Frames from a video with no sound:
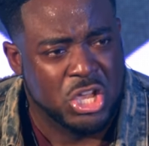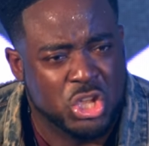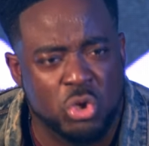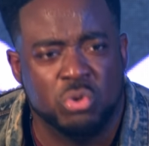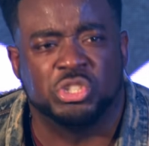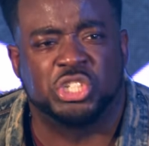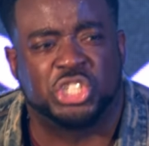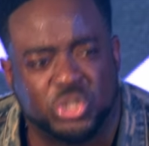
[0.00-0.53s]

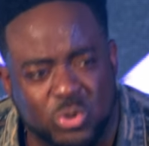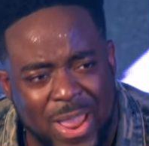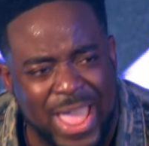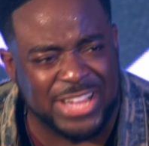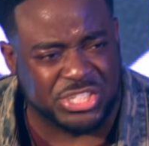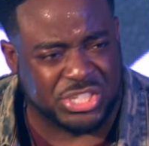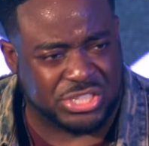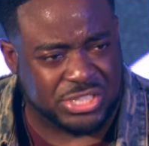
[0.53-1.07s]
You
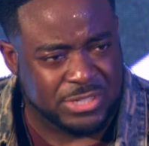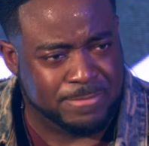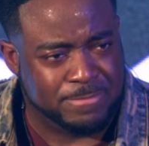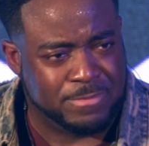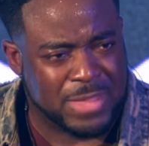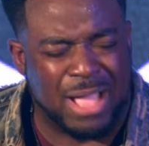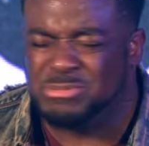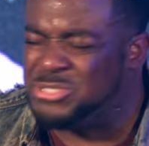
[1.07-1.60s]
stressed.
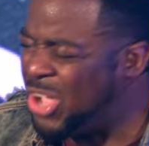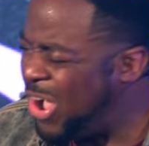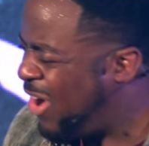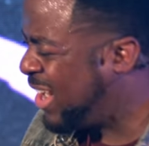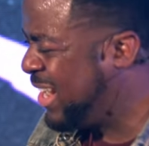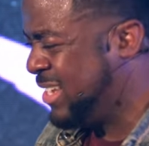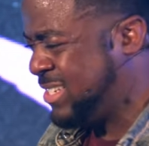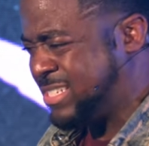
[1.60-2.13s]
I'm
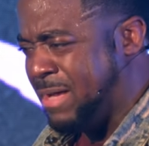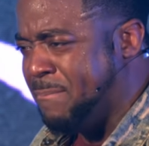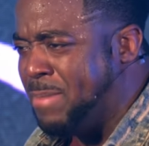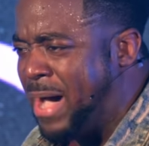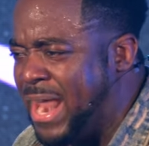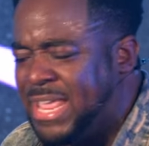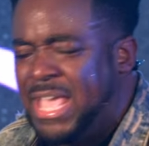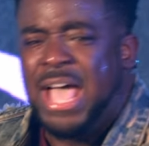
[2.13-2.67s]
talking to
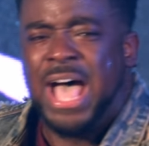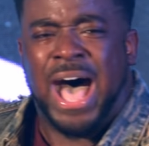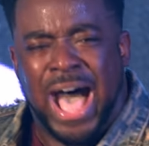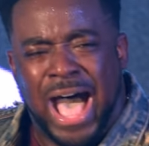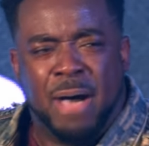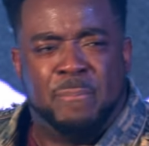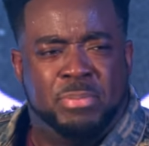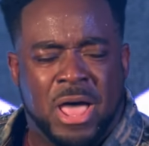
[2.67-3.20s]
somebody.
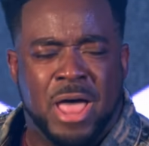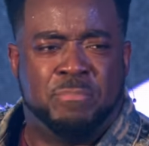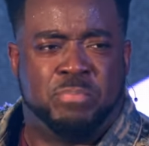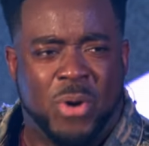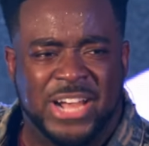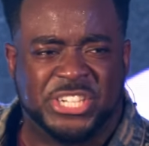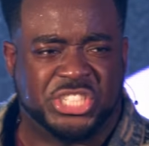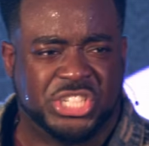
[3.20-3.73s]
High blood
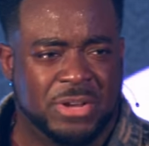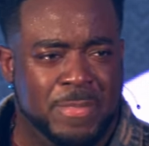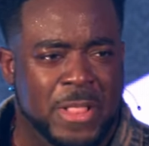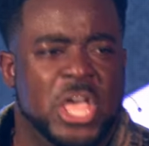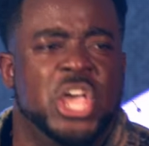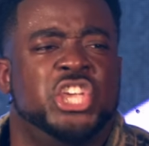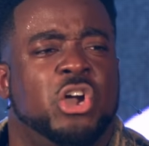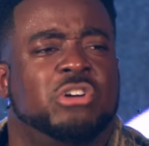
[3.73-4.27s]
pressure,
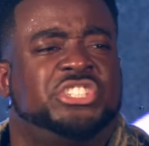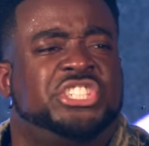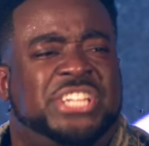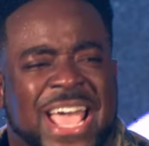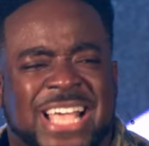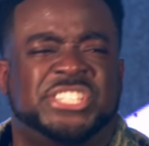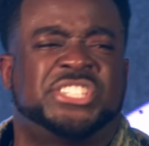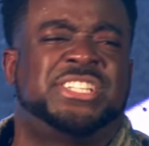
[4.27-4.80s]
your
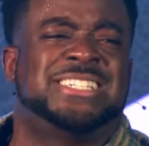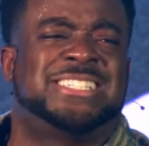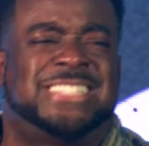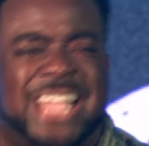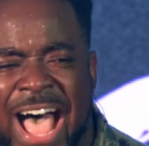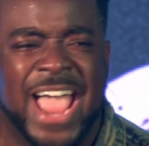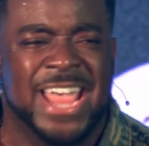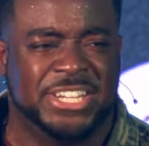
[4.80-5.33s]
chest is
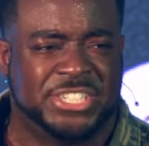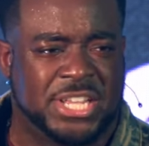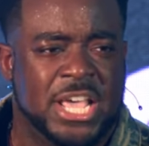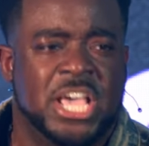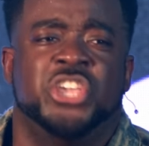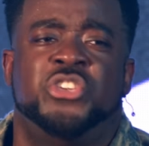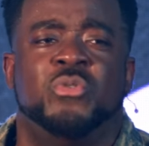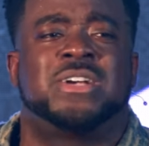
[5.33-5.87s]
tight,
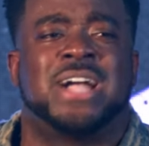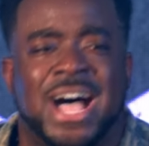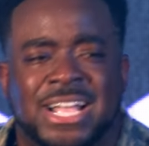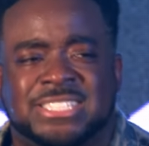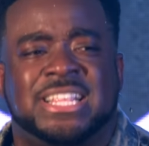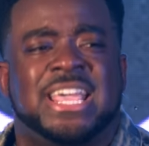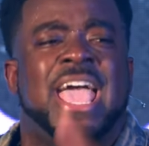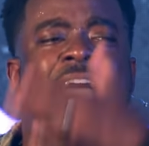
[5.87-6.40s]
you
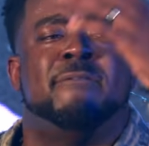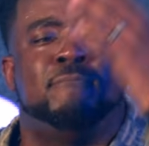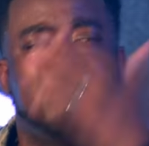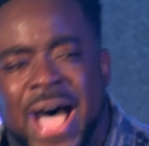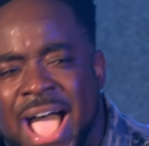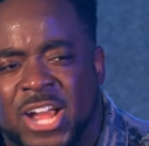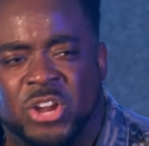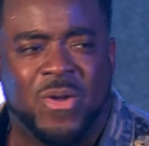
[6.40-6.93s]
constantly have
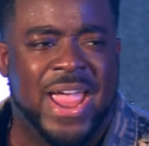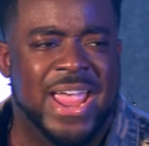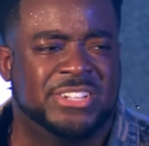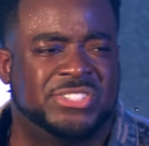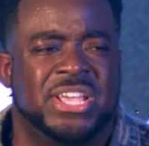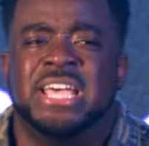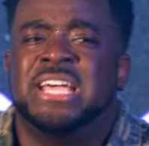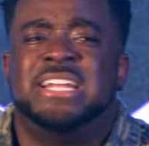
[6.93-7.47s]

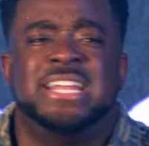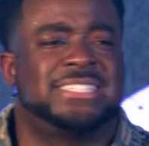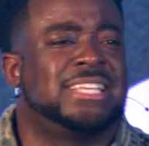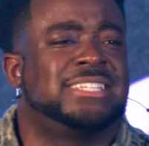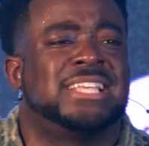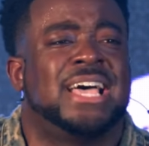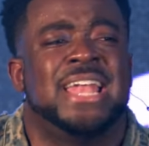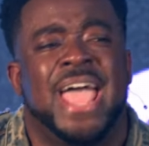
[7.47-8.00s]
migraines. This
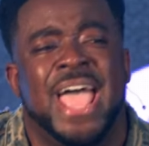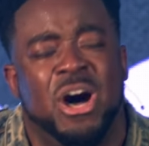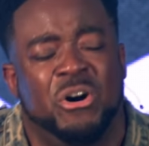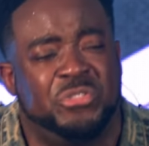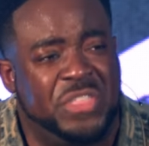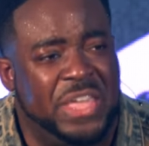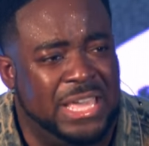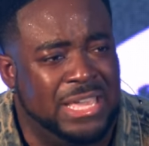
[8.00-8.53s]
is
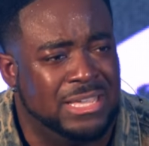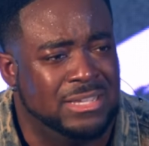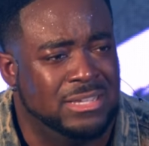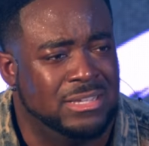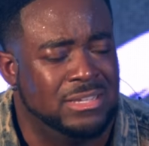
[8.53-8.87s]
unhealthy.